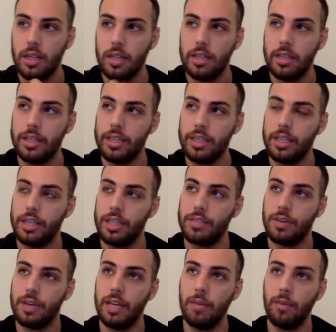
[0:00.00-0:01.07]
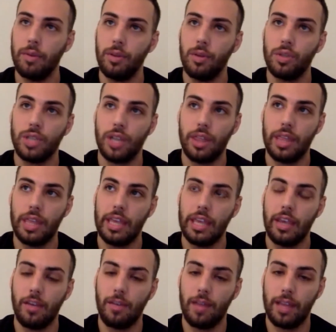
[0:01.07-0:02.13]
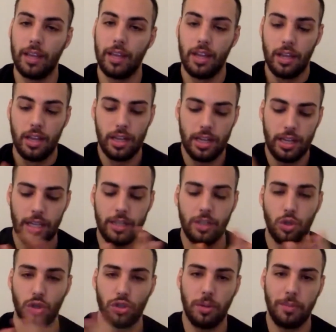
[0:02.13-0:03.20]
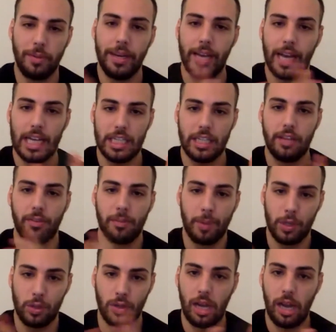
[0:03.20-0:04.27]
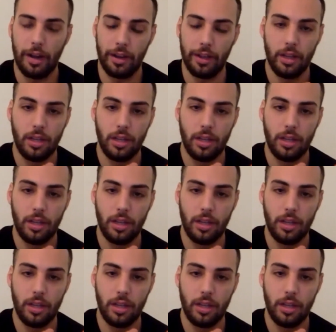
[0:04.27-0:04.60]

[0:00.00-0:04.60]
It, it, it's funny when you start thinking of like each social media has different personality.